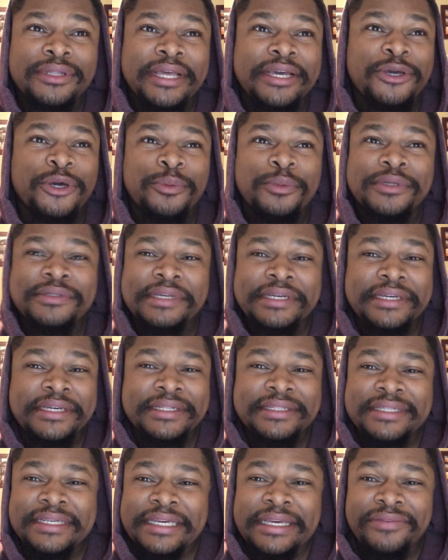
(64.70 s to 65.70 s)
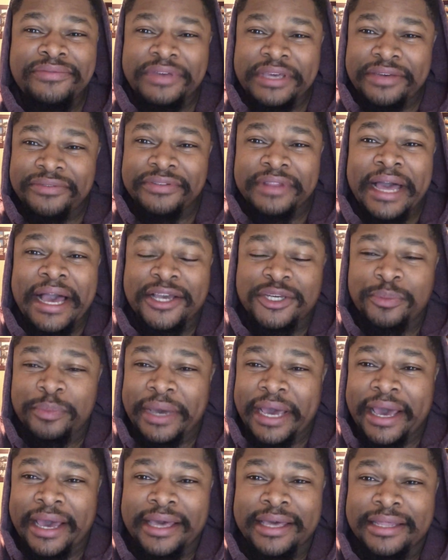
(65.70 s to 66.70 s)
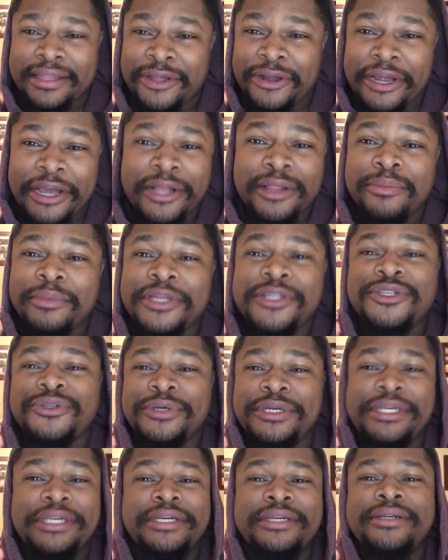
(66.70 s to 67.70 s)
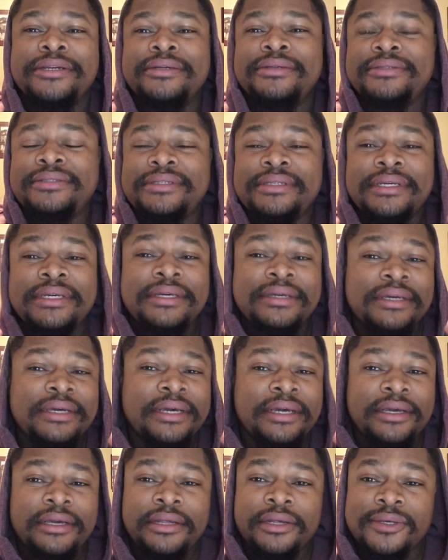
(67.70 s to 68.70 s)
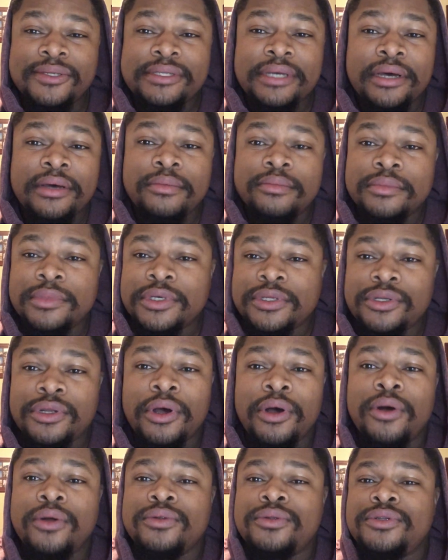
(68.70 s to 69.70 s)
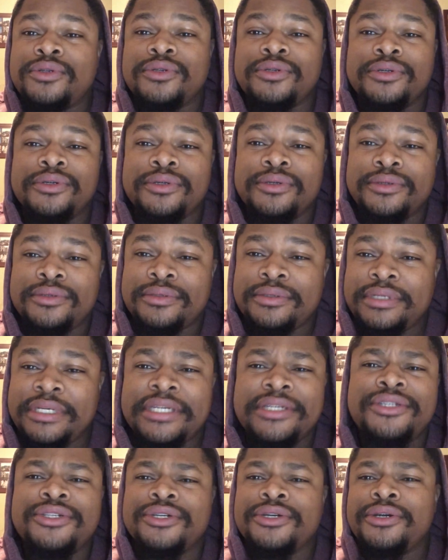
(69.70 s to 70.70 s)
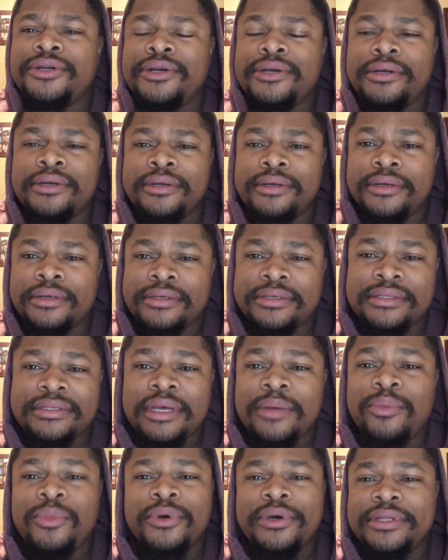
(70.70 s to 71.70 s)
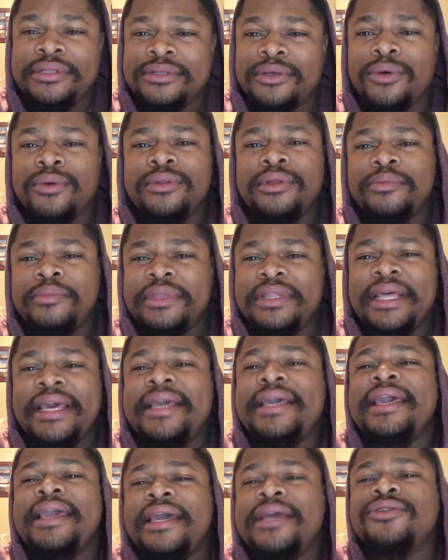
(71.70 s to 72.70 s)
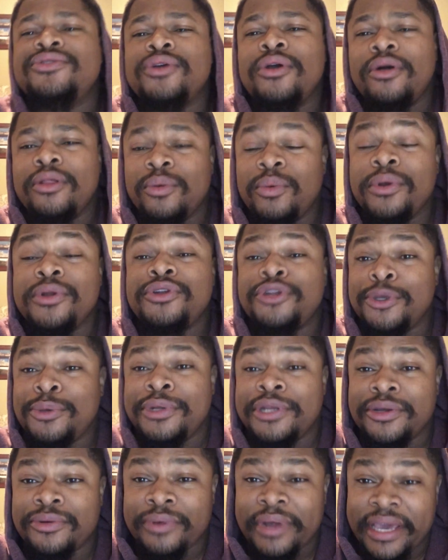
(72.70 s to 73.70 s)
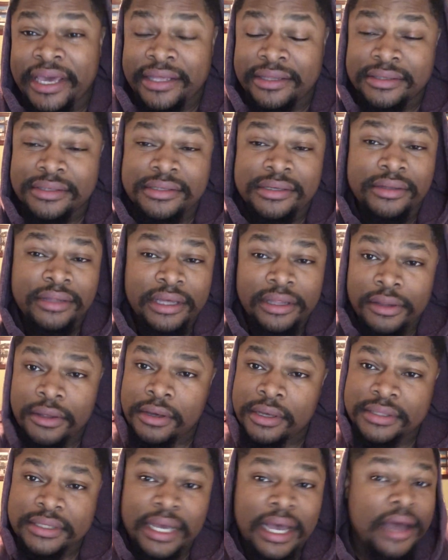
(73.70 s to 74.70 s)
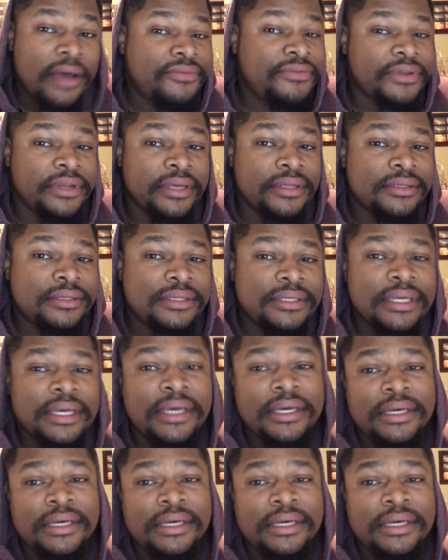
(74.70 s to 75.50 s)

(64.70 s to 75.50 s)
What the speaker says: like almost like a TV flashback in their elementary years, some adult or teacher or someone told them they can't draw or weren't doing it right, and so they lost confidence